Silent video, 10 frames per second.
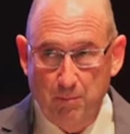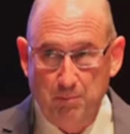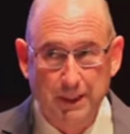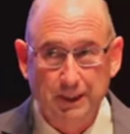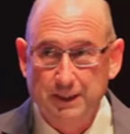
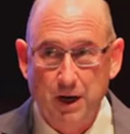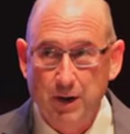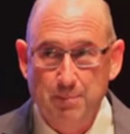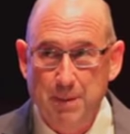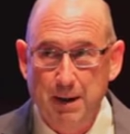
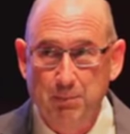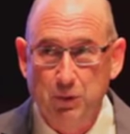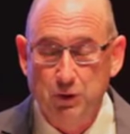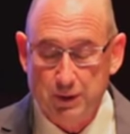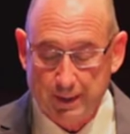Military
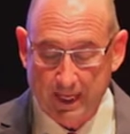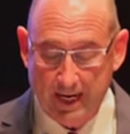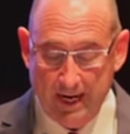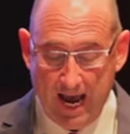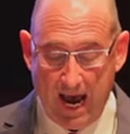members
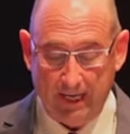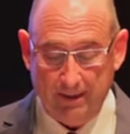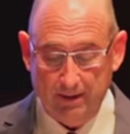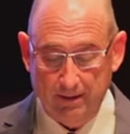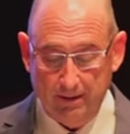cannot,
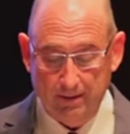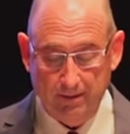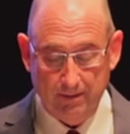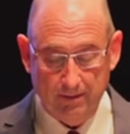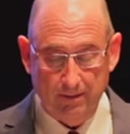
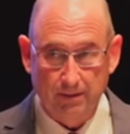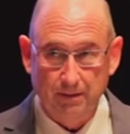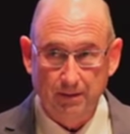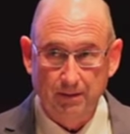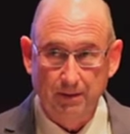
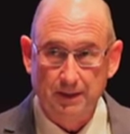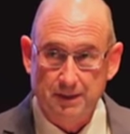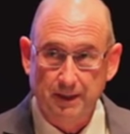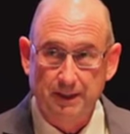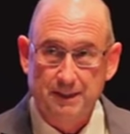
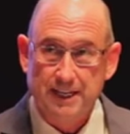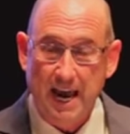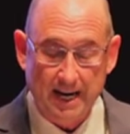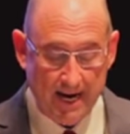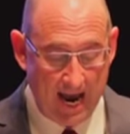listen to this,
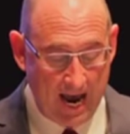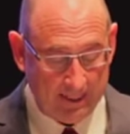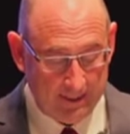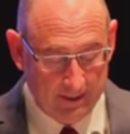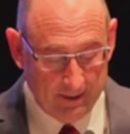cannot
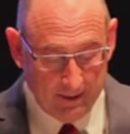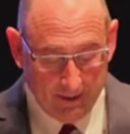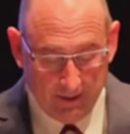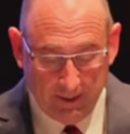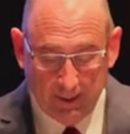
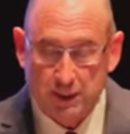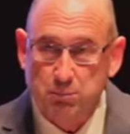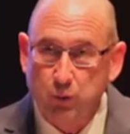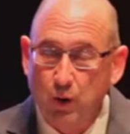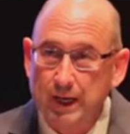
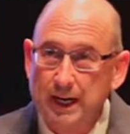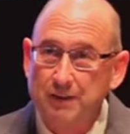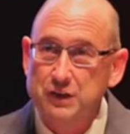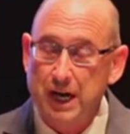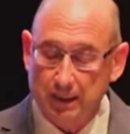exploit and
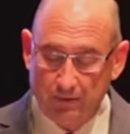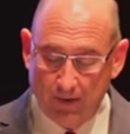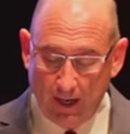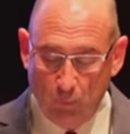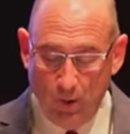
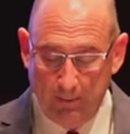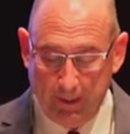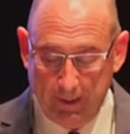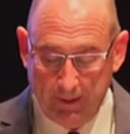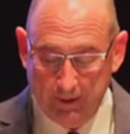objectify
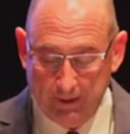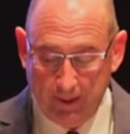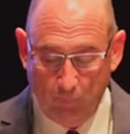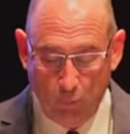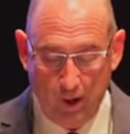women
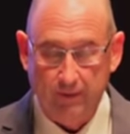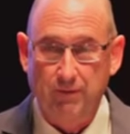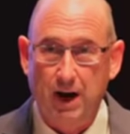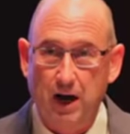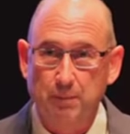in one
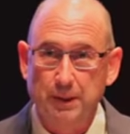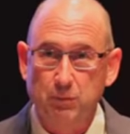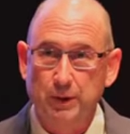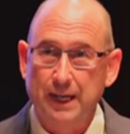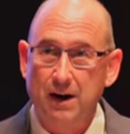environment
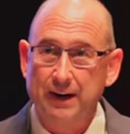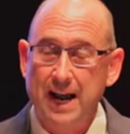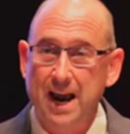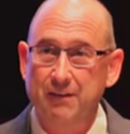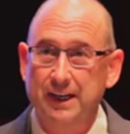without it
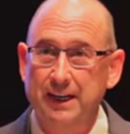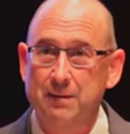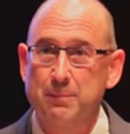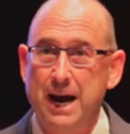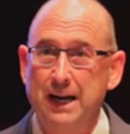having an
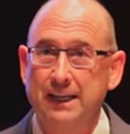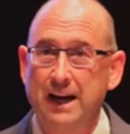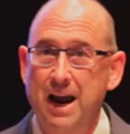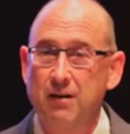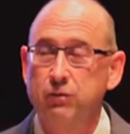impact
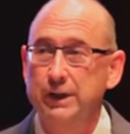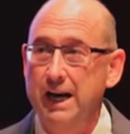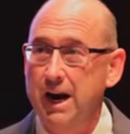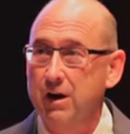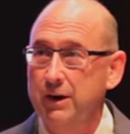on
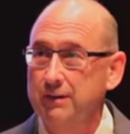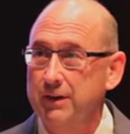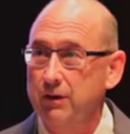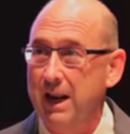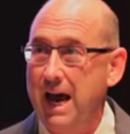every area of
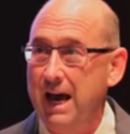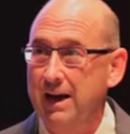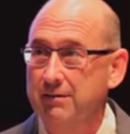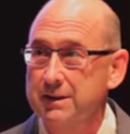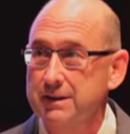their
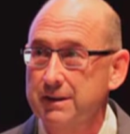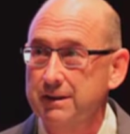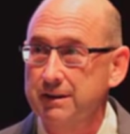lives,